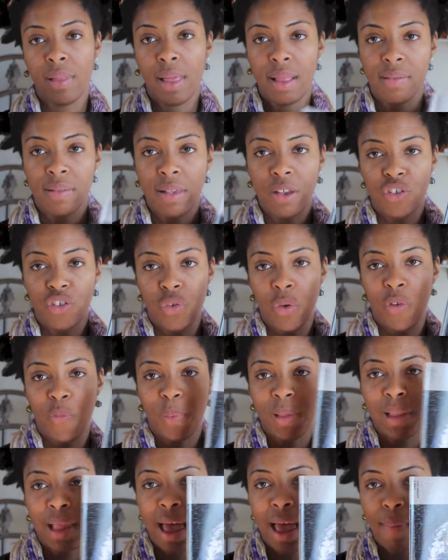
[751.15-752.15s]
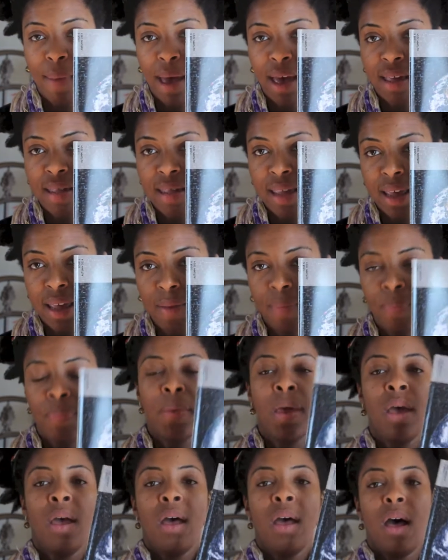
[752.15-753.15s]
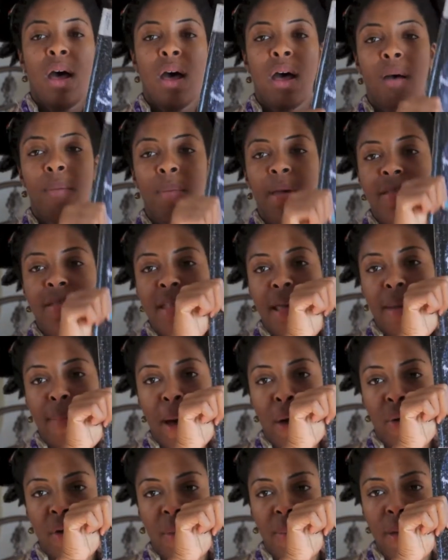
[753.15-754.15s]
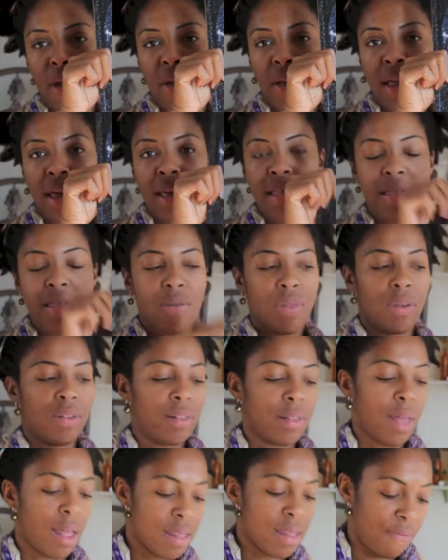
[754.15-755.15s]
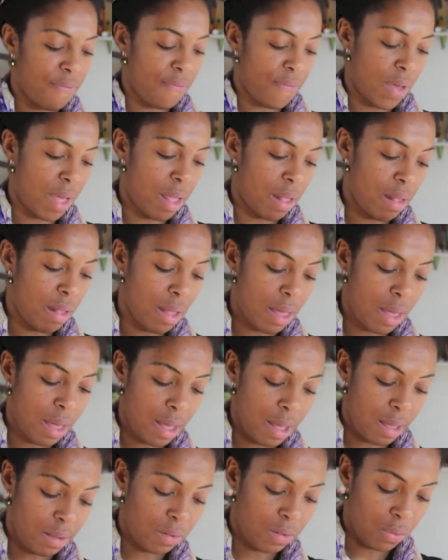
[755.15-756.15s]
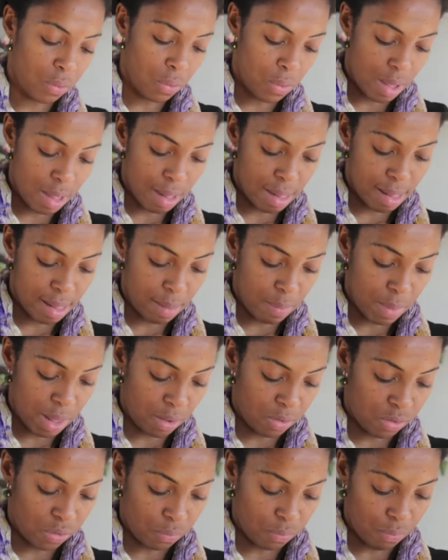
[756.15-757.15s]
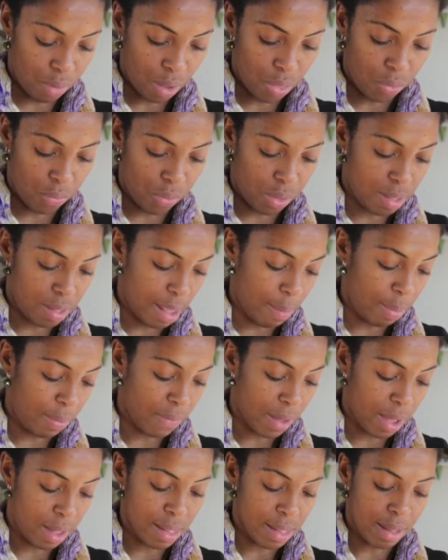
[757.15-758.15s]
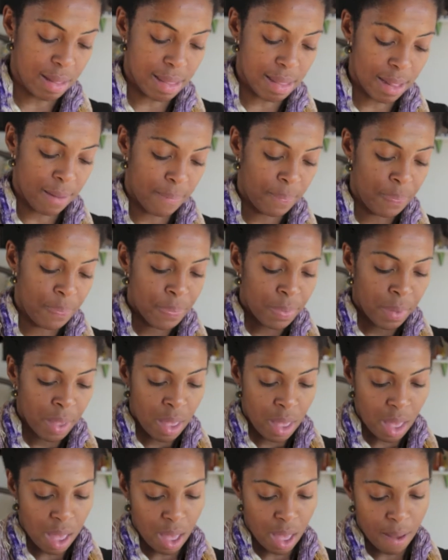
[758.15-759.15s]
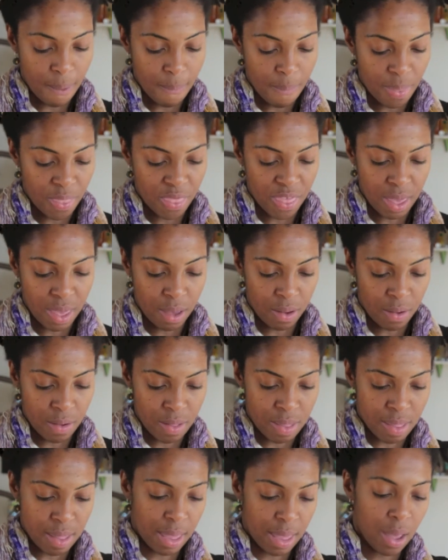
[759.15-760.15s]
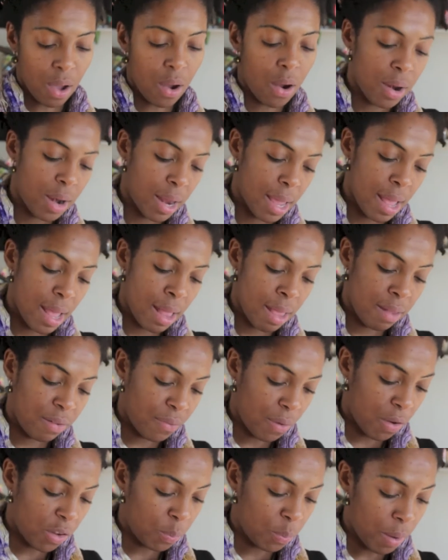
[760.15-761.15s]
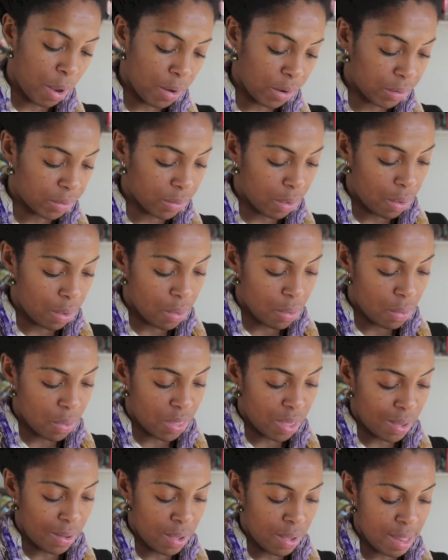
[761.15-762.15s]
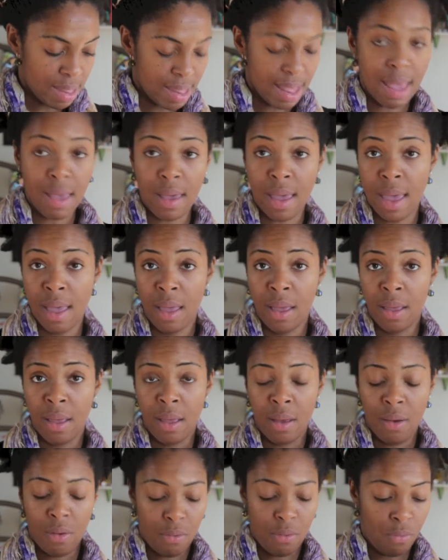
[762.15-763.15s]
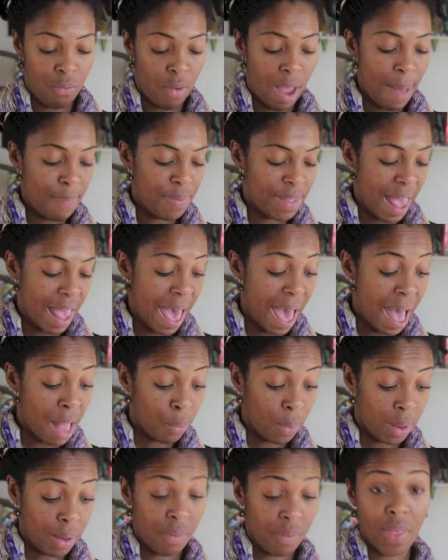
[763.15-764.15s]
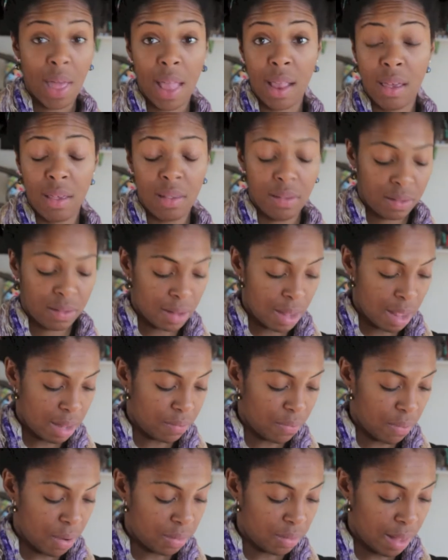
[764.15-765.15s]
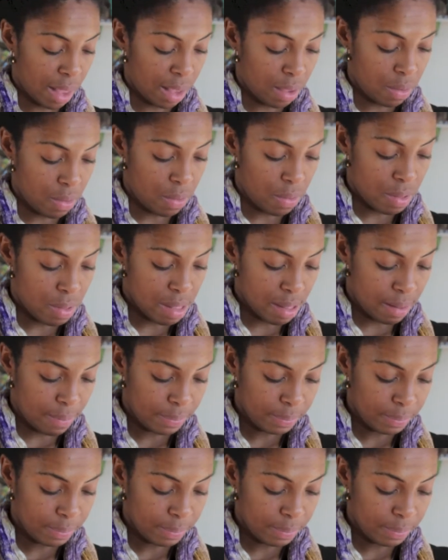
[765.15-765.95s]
latest issue of Ply magazine. It's about community, so there's lots of fun stories. Let me just run through the table of contents. There's a cardigan as far as products go. There is a wrapped hat, whatever that is, as far as that goes.